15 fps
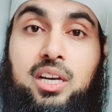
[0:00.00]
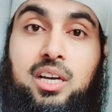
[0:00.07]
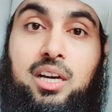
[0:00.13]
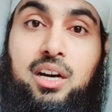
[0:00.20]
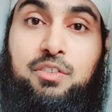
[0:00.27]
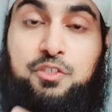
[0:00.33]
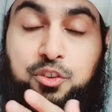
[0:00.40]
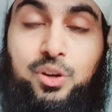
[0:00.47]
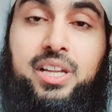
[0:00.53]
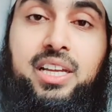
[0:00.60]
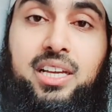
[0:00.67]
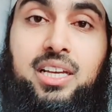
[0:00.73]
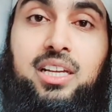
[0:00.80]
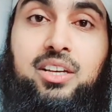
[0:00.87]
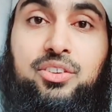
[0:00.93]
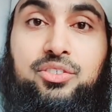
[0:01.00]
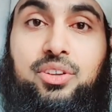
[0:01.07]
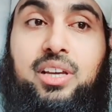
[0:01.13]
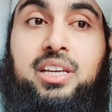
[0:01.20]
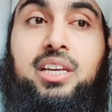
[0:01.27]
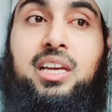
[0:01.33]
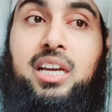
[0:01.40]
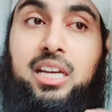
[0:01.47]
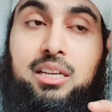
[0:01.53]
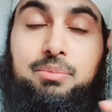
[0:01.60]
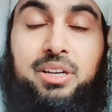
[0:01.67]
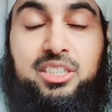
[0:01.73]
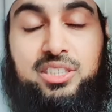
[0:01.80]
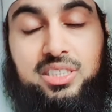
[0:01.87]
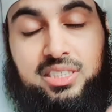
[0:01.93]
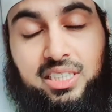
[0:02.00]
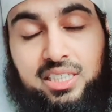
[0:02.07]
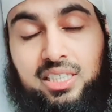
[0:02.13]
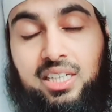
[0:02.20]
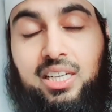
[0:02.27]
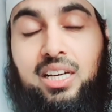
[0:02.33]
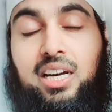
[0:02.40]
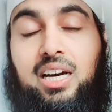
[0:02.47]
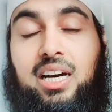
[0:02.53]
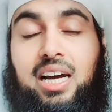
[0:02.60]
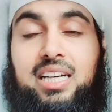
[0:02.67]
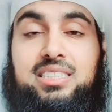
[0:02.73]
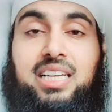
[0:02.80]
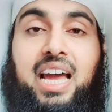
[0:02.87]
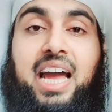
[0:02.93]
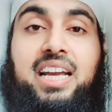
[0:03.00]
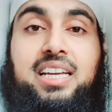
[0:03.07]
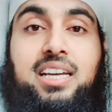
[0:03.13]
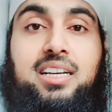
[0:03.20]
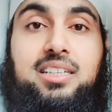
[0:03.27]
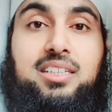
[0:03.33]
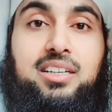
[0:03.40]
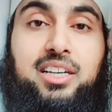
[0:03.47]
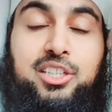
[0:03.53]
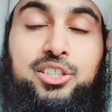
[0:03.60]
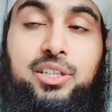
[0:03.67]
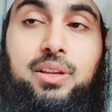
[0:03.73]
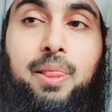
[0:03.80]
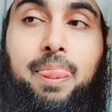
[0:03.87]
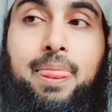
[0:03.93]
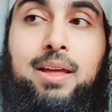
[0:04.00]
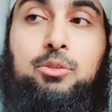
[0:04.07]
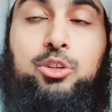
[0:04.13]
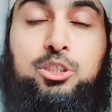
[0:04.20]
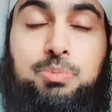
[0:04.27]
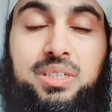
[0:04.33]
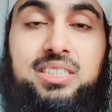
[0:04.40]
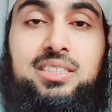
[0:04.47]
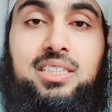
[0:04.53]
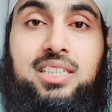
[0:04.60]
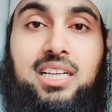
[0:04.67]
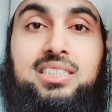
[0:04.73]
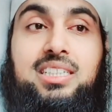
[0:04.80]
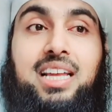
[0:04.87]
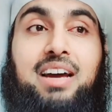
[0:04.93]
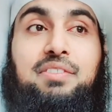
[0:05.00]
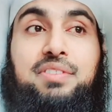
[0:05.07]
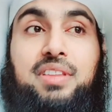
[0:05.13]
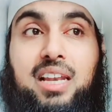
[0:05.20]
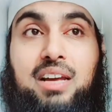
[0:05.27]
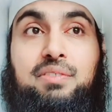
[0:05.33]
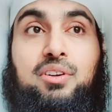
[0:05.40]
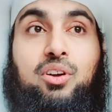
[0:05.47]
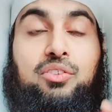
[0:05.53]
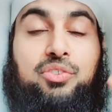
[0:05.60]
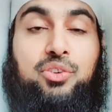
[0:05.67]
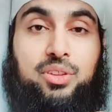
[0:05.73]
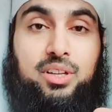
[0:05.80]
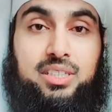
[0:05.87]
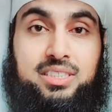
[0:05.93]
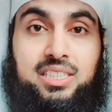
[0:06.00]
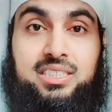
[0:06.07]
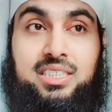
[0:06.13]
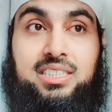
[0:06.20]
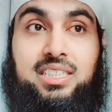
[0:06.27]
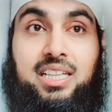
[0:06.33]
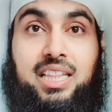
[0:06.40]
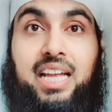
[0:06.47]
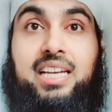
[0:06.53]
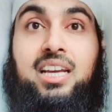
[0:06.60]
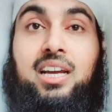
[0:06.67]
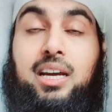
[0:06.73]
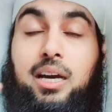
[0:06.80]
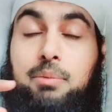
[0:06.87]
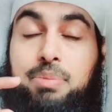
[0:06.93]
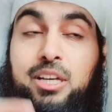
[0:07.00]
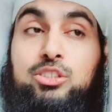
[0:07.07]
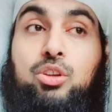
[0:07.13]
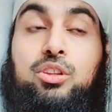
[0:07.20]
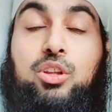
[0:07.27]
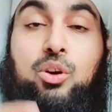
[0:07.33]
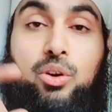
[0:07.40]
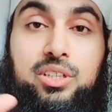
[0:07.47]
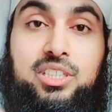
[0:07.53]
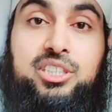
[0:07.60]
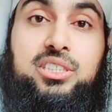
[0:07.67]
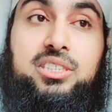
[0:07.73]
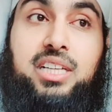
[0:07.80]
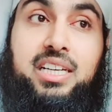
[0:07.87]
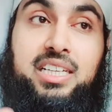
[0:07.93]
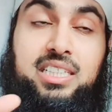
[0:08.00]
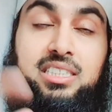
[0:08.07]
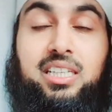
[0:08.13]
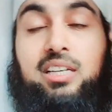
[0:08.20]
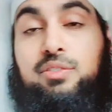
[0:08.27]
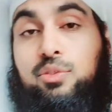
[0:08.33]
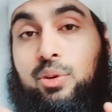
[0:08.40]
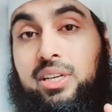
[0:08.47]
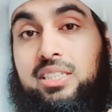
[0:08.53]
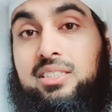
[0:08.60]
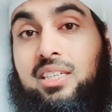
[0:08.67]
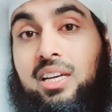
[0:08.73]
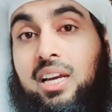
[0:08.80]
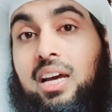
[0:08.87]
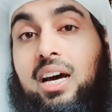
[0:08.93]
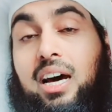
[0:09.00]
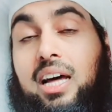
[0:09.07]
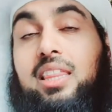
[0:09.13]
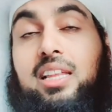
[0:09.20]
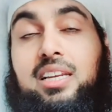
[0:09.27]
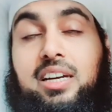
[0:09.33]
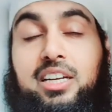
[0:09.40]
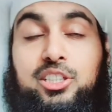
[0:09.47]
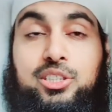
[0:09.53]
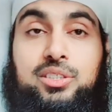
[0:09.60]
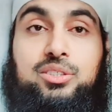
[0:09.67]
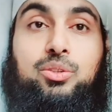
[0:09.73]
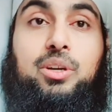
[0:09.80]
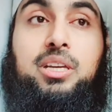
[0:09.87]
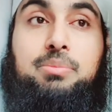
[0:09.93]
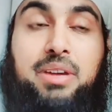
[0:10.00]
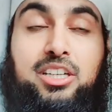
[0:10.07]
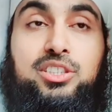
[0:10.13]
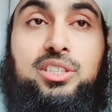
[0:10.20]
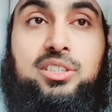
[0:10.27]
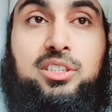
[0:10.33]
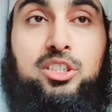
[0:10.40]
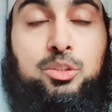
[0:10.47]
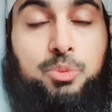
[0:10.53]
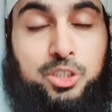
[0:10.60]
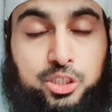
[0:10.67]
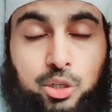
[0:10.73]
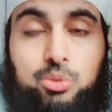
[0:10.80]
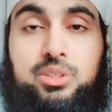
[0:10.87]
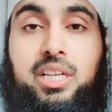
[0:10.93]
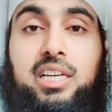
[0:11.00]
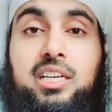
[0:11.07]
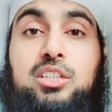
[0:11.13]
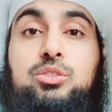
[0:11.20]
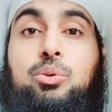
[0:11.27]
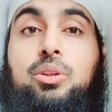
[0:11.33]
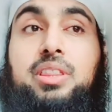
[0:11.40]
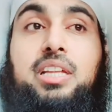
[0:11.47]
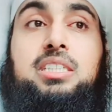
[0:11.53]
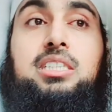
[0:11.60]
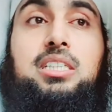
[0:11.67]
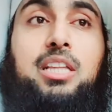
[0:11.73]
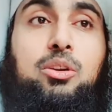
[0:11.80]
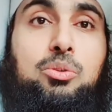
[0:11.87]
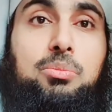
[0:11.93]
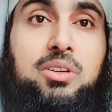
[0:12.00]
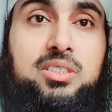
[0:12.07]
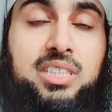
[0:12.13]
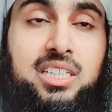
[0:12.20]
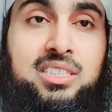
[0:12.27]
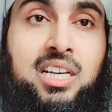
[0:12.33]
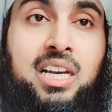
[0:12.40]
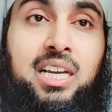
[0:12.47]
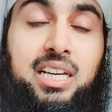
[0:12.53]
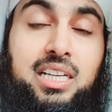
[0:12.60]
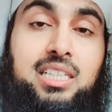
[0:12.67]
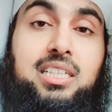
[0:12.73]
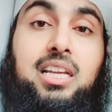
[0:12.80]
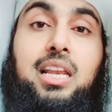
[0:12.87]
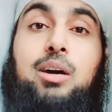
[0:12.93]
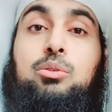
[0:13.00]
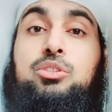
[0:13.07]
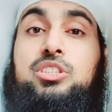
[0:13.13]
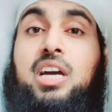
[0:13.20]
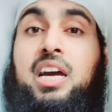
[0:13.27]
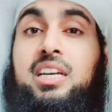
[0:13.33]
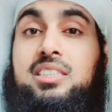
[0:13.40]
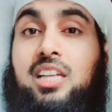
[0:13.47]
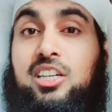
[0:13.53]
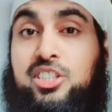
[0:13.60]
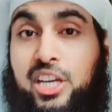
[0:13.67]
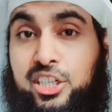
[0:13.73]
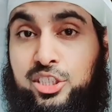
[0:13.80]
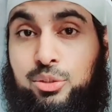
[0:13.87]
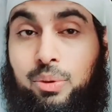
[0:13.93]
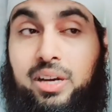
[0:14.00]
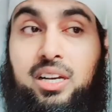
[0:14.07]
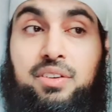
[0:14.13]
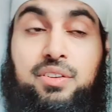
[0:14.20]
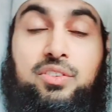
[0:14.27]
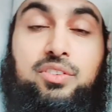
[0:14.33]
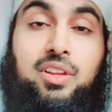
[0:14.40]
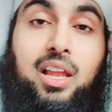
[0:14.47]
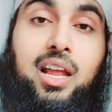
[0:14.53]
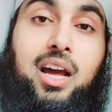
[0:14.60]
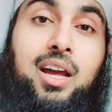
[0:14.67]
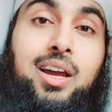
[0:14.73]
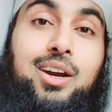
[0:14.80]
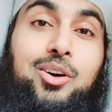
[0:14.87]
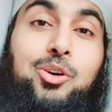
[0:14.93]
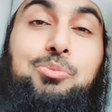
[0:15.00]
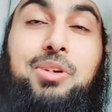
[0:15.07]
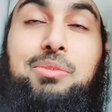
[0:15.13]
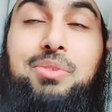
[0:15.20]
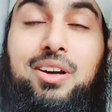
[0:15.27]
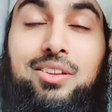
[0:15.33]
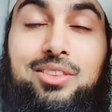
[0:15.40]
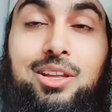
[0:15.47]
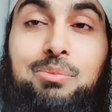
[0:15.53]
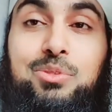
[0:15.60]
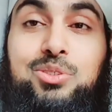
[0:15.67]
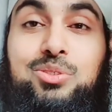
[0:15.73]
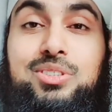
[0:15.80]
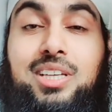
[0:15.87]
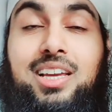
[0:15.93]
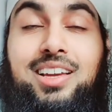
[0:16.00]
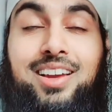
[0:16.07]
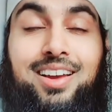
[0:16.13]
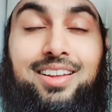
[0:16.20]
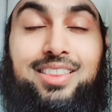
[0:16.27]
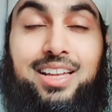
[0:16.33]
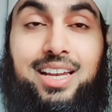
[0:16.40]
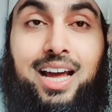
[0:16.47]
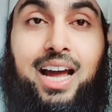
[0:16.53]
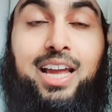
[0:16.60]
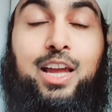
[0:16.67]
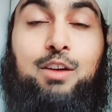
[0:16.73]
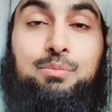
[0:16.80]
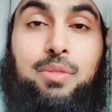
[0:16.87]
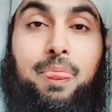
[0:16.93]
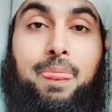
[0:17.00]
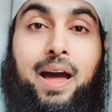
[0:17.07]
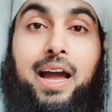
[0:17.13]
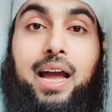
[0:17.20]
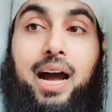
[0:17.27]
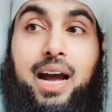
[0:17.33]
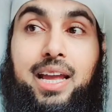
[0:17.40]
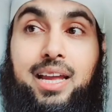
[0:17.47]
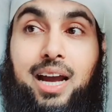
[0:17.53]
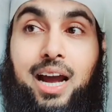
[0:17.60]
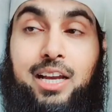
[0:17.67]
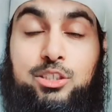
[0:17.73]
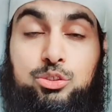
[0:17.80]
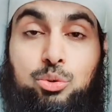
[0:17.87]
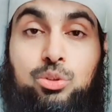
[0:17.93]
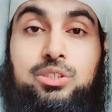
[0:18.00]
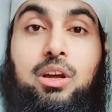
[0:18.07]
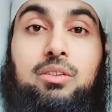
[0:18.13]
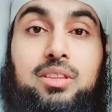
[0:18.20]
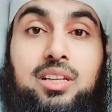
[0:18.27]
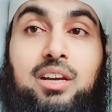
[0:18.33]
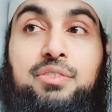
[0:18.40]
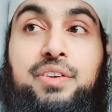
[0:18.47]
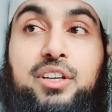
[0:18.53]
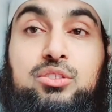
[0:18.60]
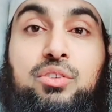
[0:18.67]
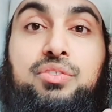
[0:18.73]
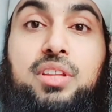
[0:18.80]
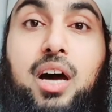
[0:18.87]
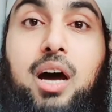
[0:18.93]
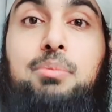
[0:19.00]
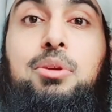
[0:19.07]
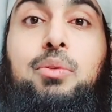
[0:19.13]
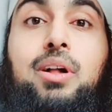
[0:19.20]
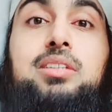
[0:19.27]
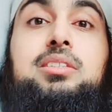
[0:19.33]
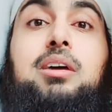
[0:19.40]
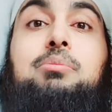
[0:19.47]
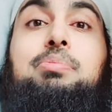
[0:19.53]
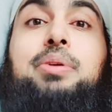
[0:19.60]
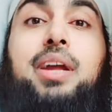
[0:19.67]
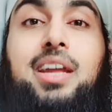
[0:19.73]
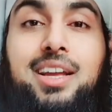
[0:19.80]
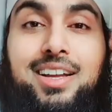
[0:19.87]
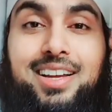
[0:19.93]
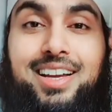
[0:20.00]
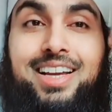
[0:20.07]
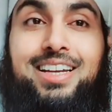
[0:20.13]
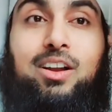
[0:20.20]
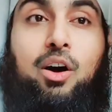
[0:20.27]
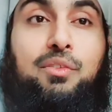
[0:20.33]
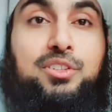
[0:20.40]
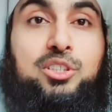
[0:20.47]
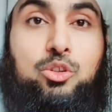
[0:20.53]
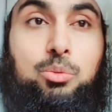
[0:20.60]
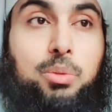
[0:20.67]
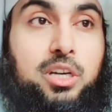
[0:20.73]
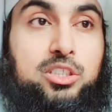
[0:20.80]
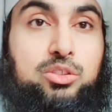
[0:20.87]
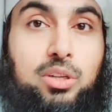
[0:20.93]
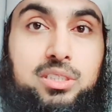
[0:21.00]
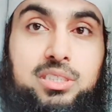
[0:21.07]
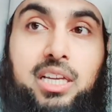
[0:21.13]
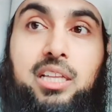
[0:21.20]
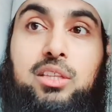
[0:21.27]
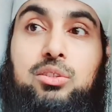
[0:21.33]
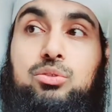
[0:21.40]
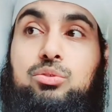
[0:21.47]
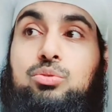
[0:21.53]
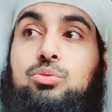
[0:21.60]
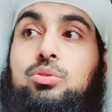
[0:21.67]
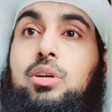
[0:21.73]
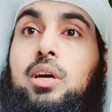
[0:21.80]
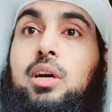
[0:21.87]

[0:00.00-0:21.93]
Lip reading: fully in his Sahih. He mentions it as a hanging narration, which means it doesn't have the level of authenticity that based on the conditions that he set for his other narrations. So he mentions this, which shows that it is authentic, that Umar says, Inni la ujahiz al-jaysh wa ana fi salah. Umar ibn Khattab used to say that I sort out the affairs of the army whilst I'm praying. Now obviously Umar is not saying this to